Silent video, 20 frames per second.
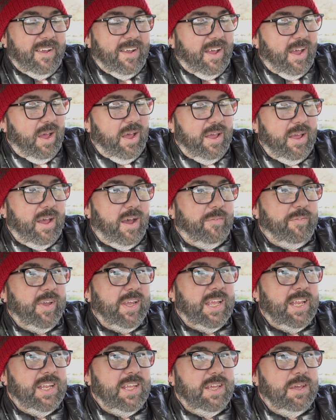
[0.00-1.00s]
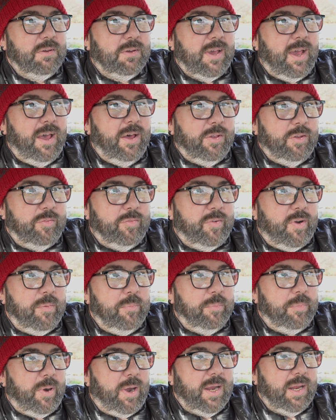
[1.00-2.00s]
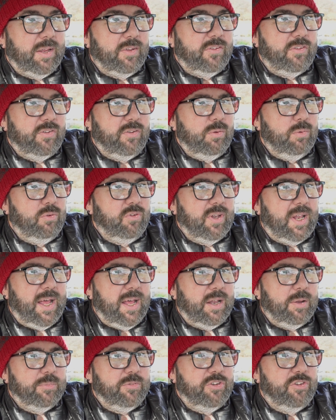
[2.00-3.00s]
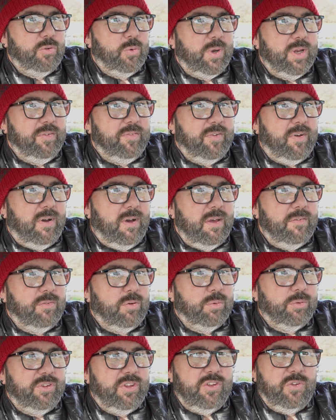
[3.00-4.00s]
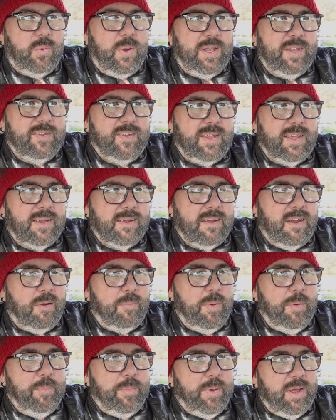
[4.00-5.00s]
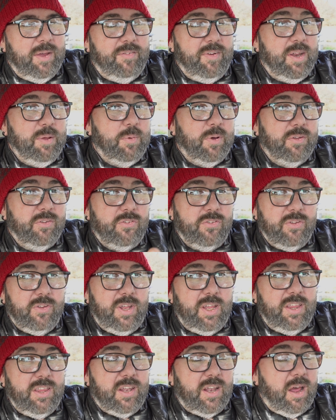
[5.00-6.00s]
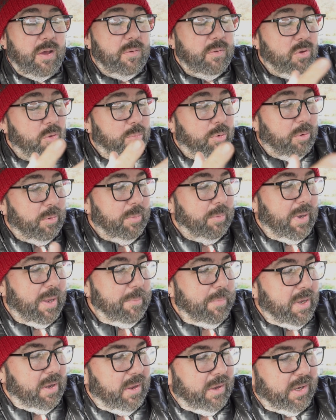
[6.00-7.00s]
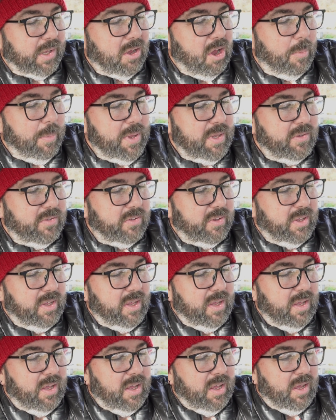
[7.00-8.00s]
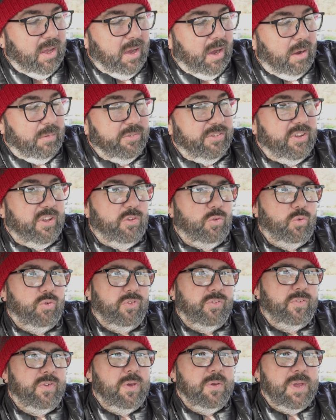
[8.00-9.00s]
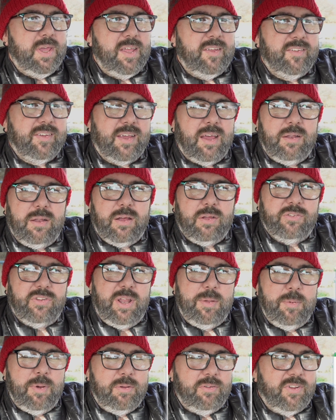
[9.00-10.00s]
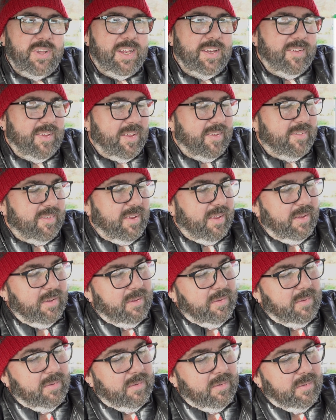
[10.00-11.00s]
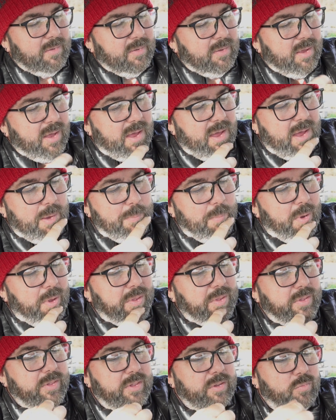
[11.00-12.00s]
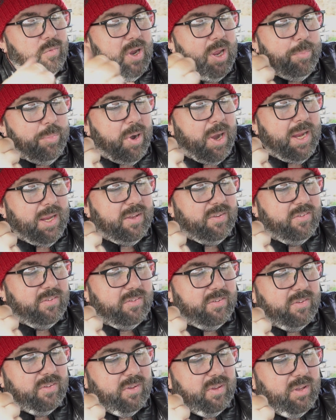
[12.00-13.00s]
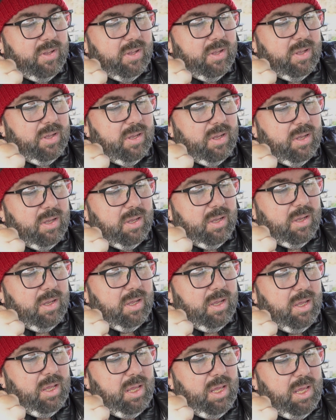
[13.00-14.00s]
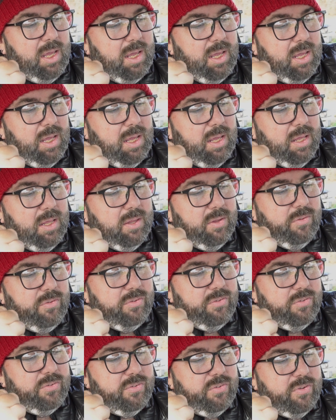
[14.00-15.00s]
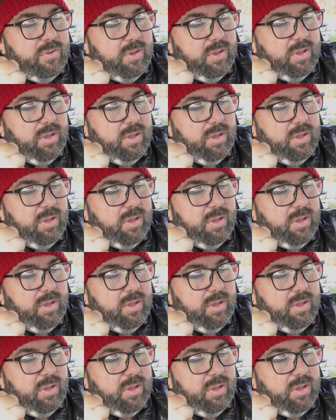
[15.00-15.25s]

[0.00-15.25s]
I think in the UK on the front brakes you was allowed up to 25, or was it 20? Can't remember. If anyone's in the know, you'll probably let me know in the comments. Obviously this was a few years ago that I was an MOT tester. The rear brakes is